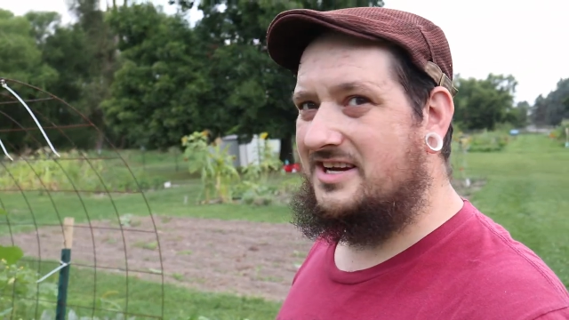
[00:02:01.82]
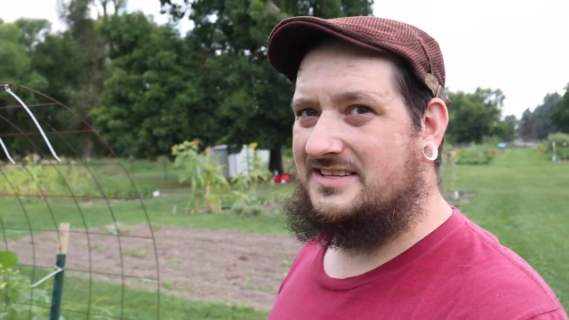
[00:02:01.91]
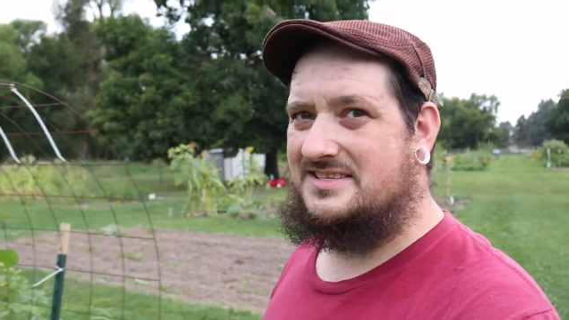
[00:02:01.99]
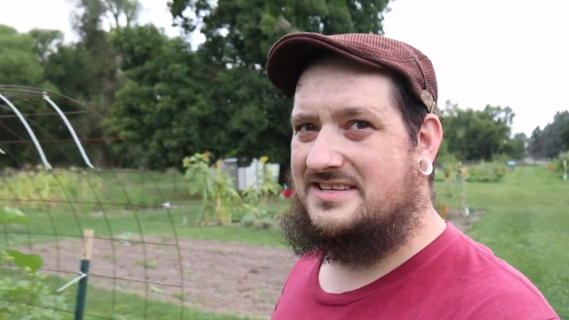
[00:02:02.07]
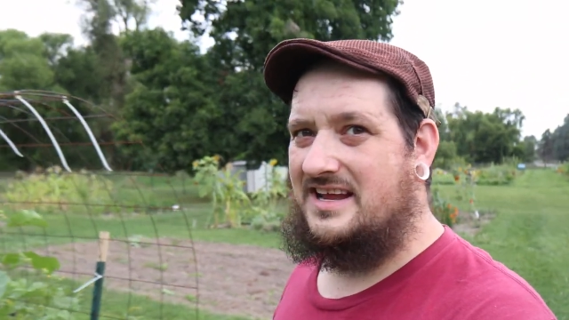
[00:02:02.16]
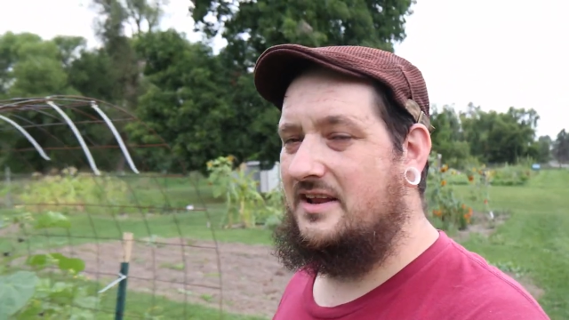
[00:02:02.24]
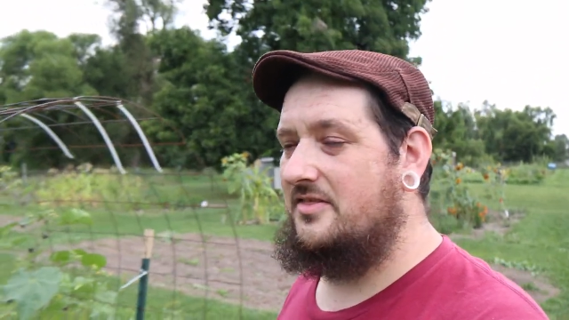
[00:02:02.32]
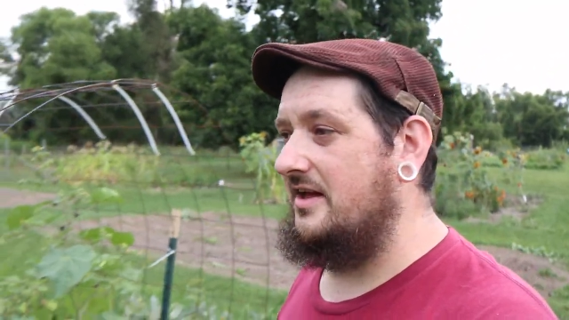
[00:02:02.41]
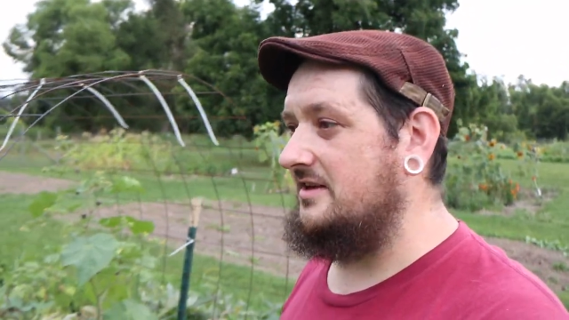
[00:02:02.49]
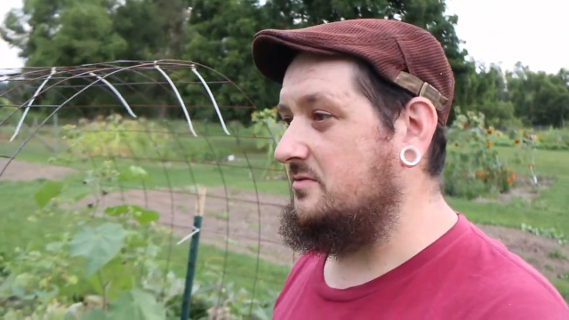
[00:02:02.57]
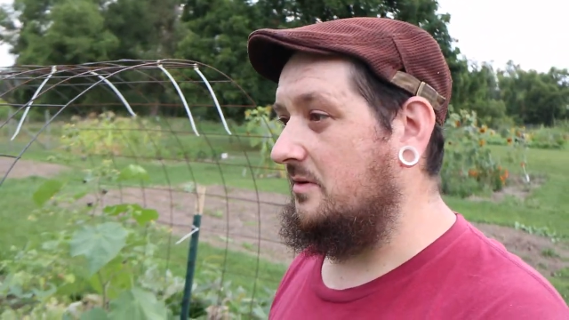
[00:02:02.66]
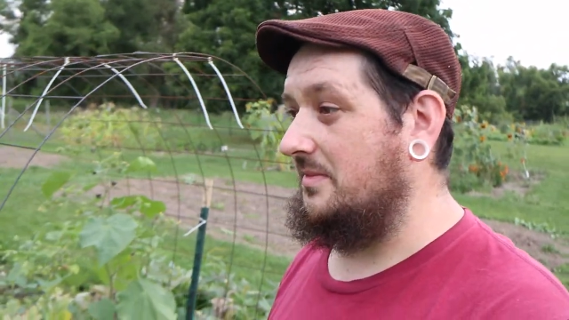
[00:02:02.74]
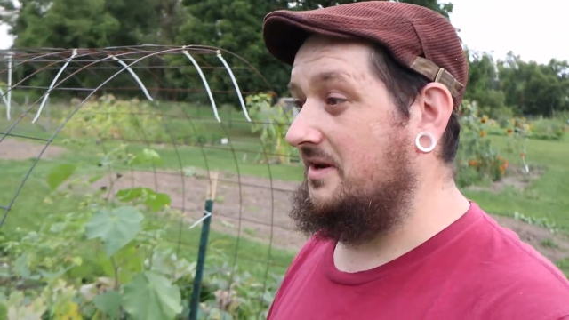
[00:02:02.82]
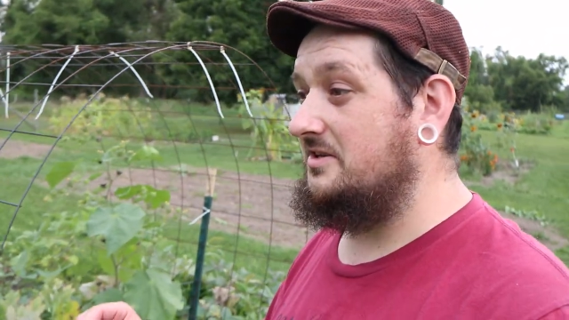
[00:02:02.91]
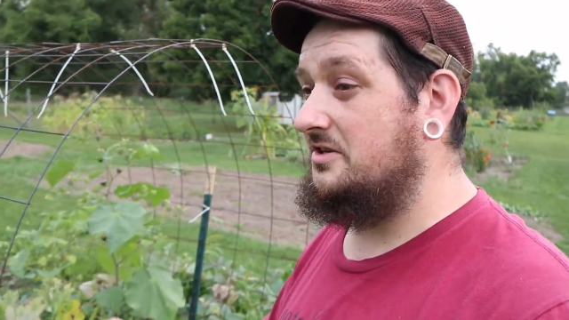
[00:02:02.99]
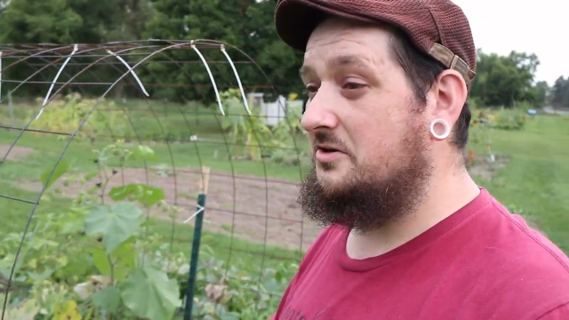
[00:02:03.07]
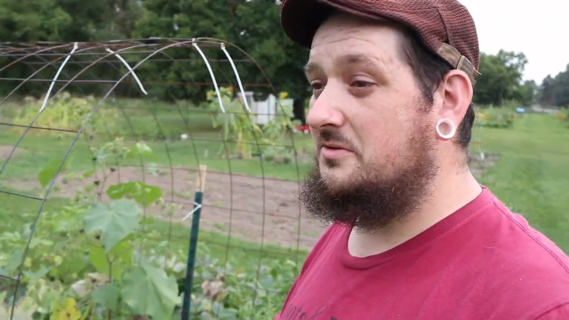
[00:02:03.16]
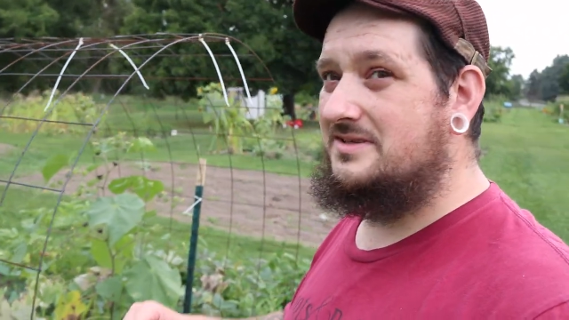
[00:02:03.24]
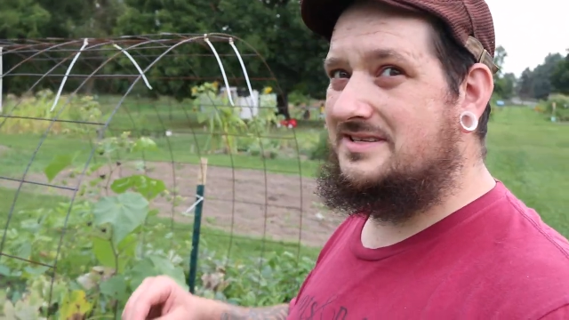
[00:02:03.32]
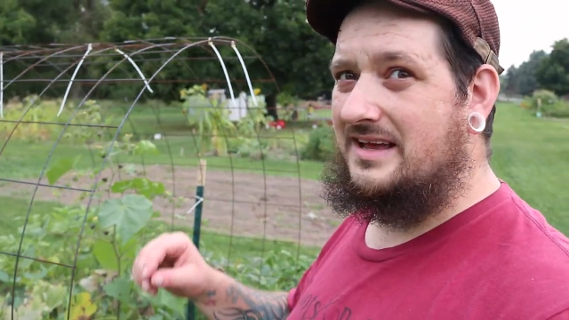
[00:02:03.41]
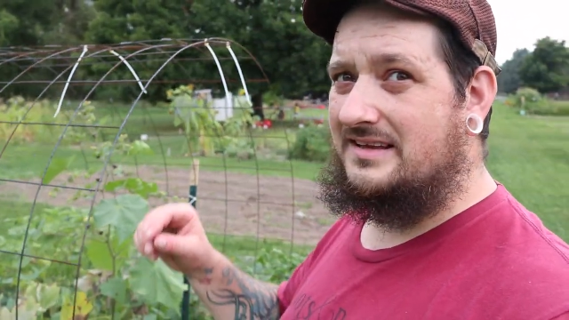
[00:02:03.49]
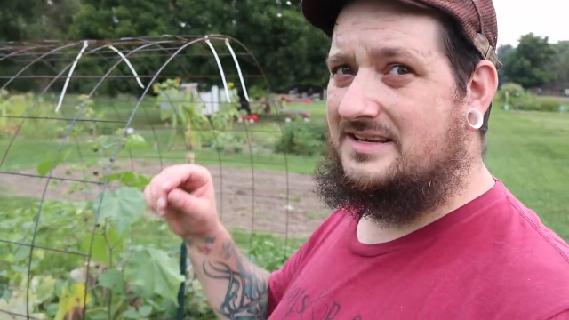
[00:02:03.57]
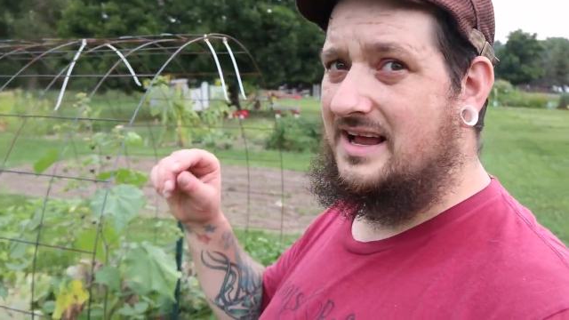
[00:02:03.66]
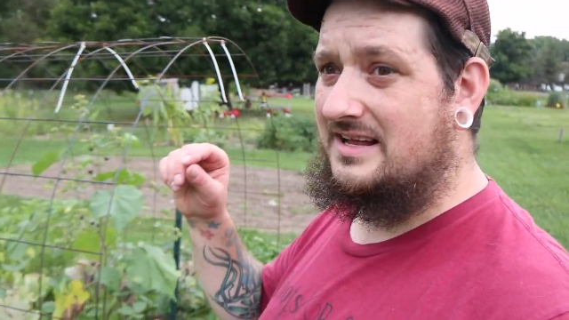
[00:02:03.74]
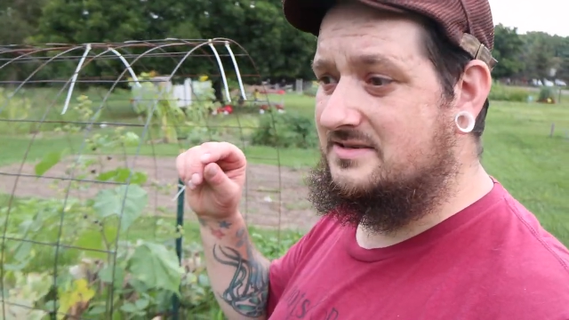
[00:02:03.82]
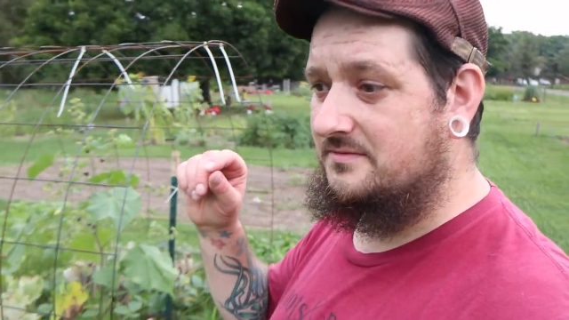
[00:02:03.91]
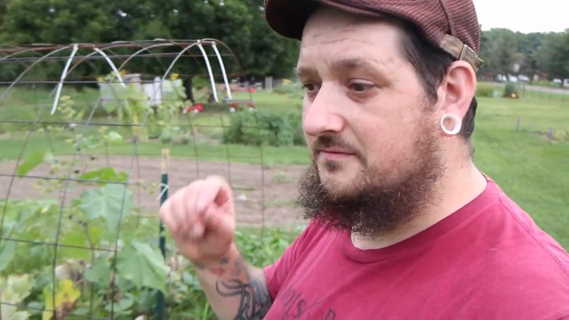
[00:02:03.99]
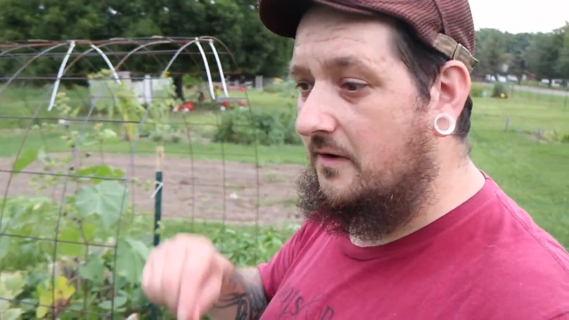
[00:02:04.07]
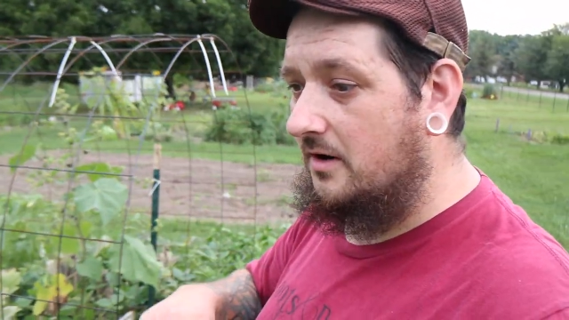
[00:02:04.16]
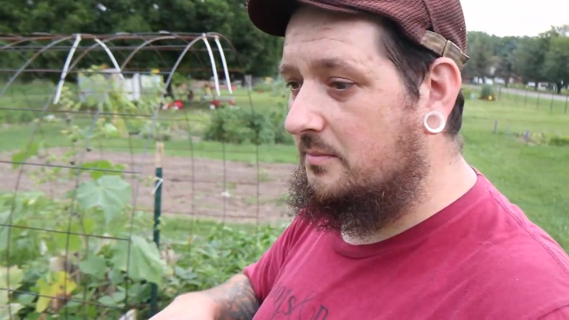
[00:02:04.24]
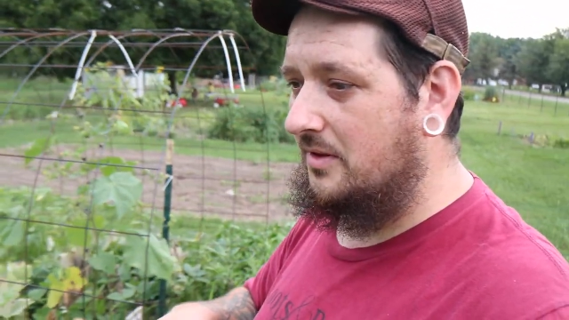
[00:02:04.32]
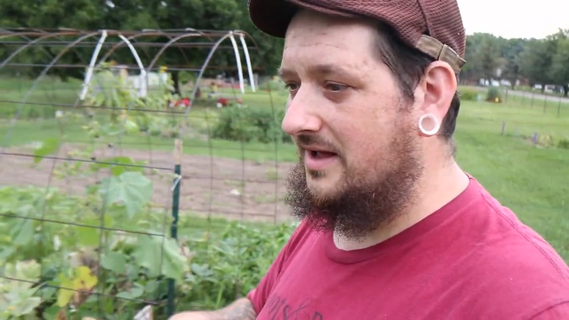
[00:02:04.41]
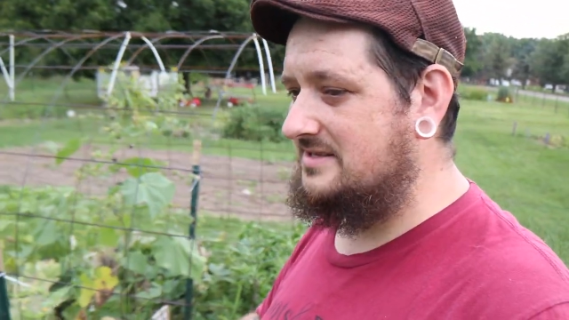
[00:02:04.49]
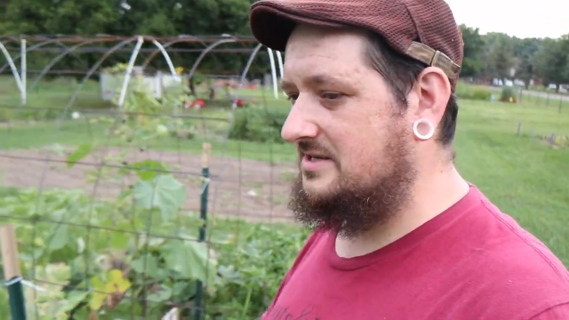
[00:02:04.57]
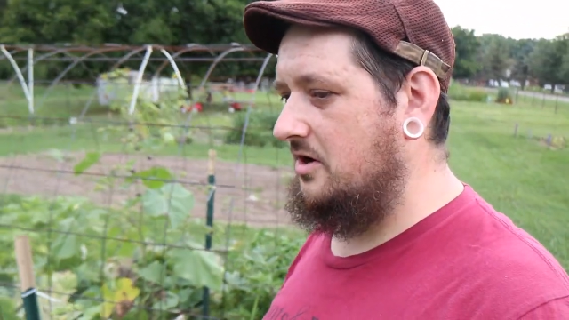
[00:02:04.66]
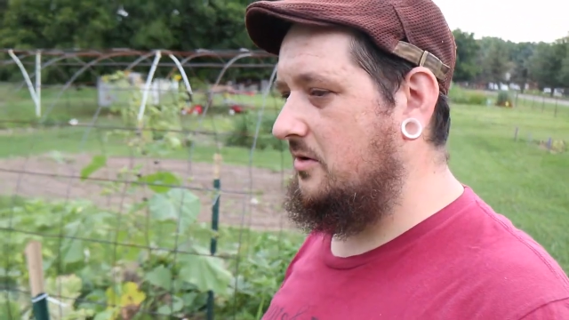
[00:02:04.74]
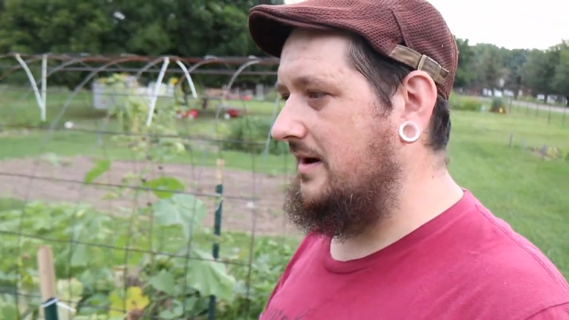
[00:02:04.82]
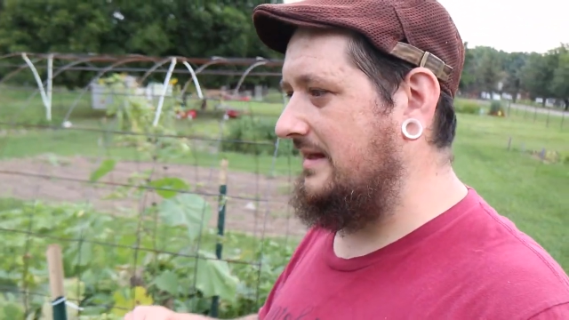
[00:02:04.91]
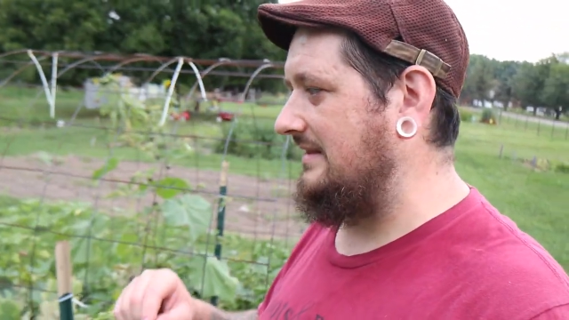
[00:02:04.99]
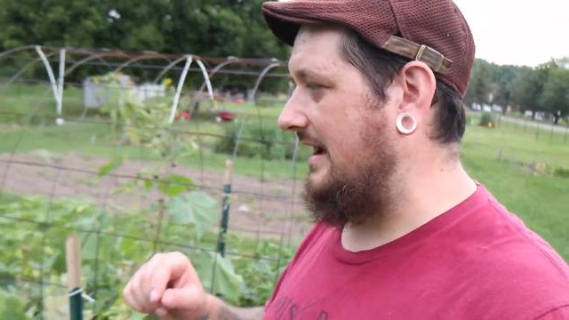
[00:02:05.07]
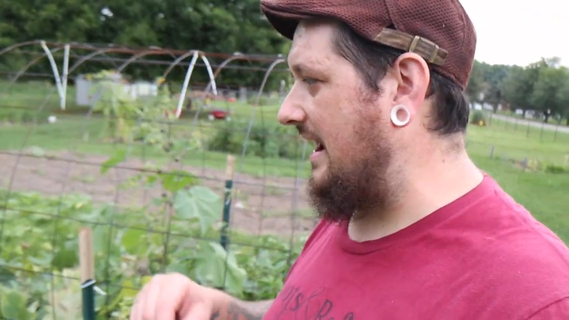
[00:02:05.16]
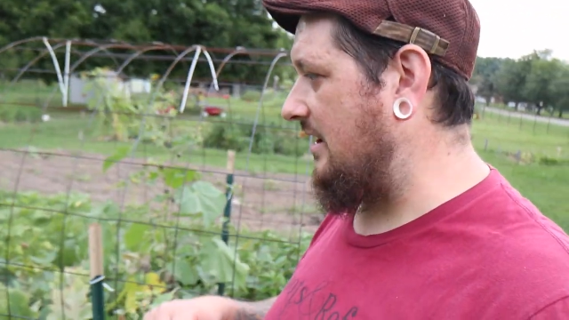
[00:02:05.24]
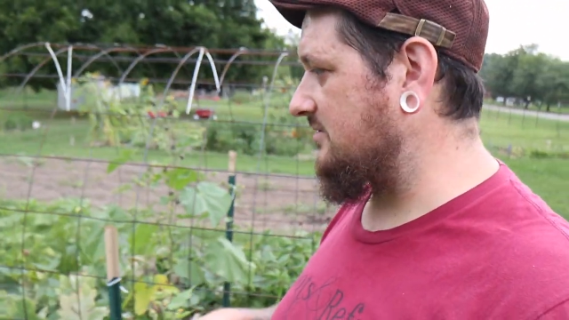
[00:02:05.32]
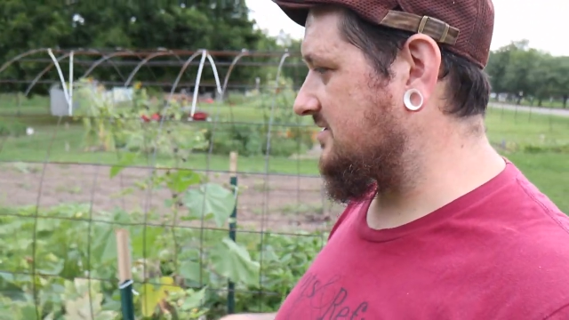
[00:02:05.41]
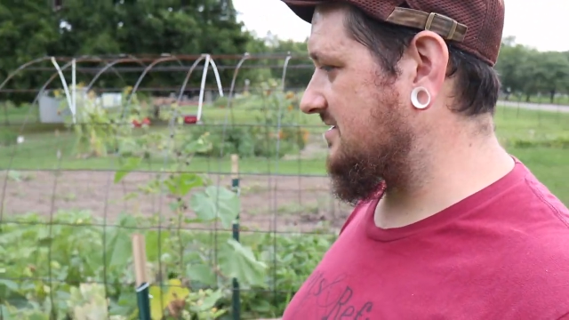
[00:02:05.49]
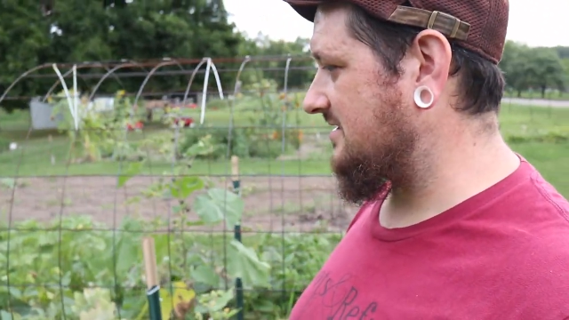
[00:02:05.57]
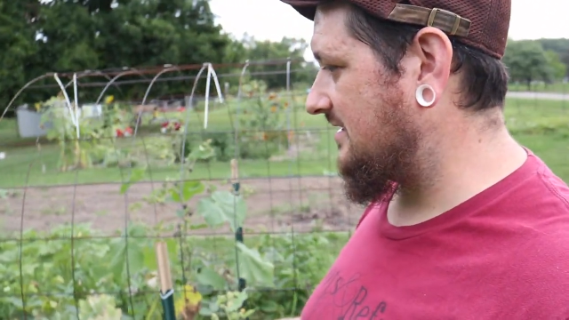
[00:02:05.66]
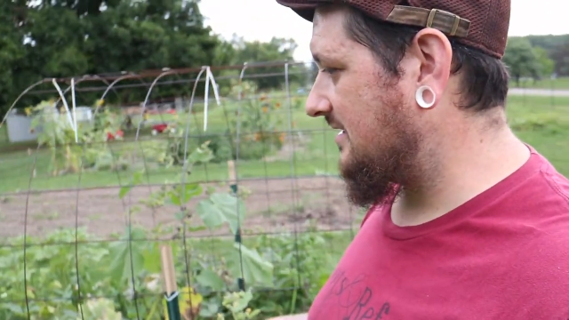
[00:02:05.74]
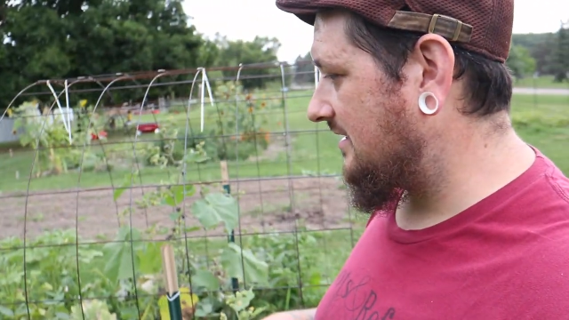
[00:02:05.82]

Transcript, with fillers: to check the state of things. What I'm going to do is I got some fall plants going at the house.